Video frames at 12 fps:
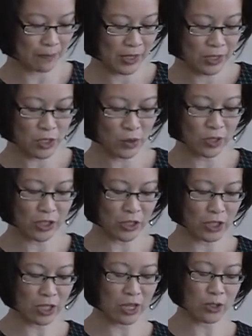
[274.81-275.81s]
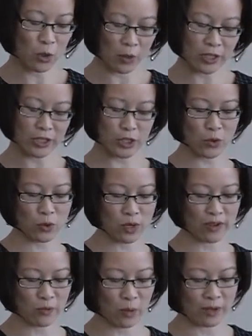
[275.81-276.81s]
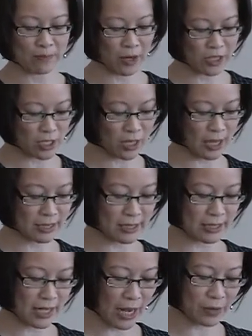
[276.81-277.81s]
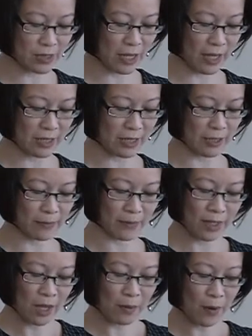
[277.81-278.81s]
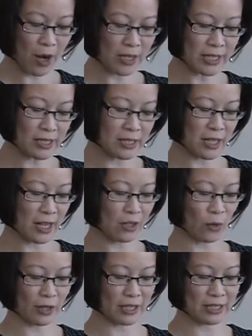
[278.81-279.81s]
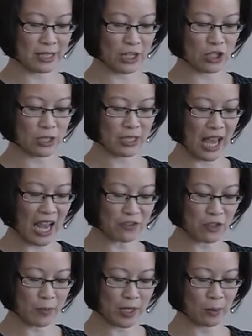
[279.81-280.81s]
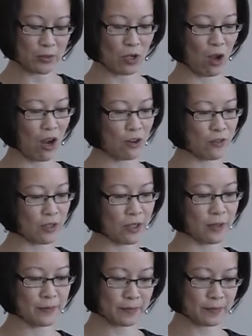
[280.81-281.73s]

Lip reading: So in order to avoid budget cuts and downsizing, party state organizations have to be able to offer